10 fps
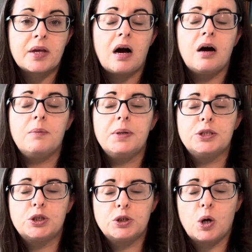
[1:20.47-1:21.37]
I'd be
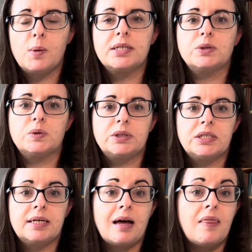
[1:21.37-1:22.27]
so
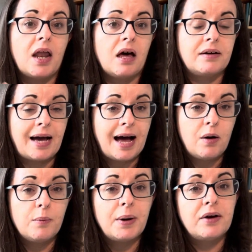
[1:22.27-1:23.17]
exhausted. And then I'd get
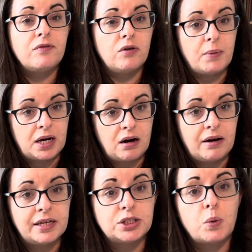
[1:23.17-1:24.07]
out of bed for my
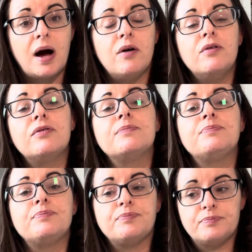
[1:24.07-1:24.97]
client at 12,
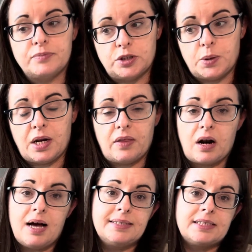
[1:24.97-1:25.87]
do another
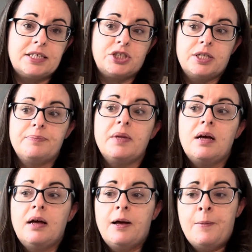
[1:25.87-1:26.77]
client session,
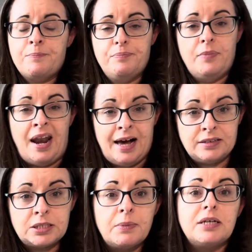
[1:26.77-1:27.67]
then have
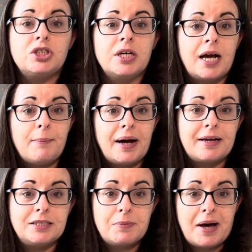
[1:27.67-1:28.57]
some lunch and get back
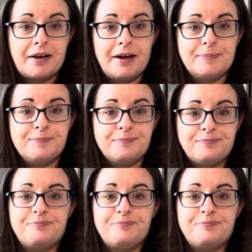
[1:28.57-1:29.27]
into bed again.